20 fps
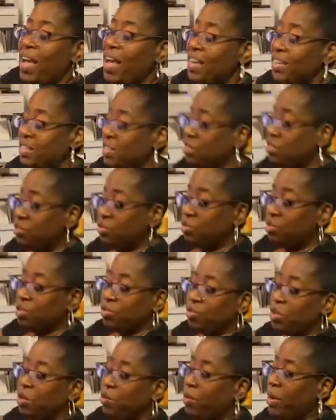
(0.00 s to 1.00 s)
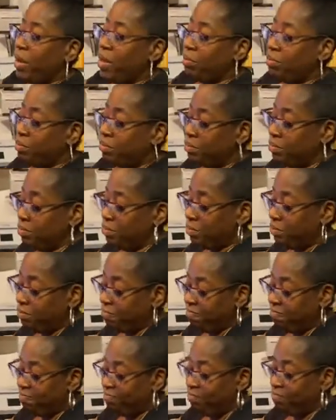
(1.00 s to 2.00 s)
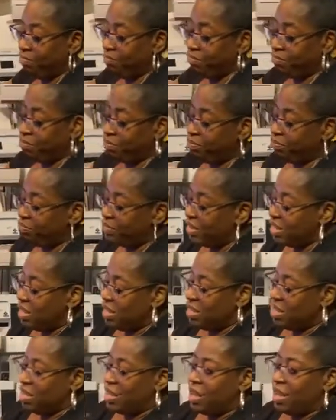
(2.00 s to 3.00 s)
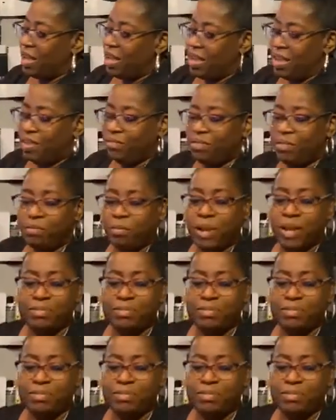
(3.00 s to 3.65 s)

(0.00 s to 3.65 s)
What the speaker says: I just use shrink wrap. I haven't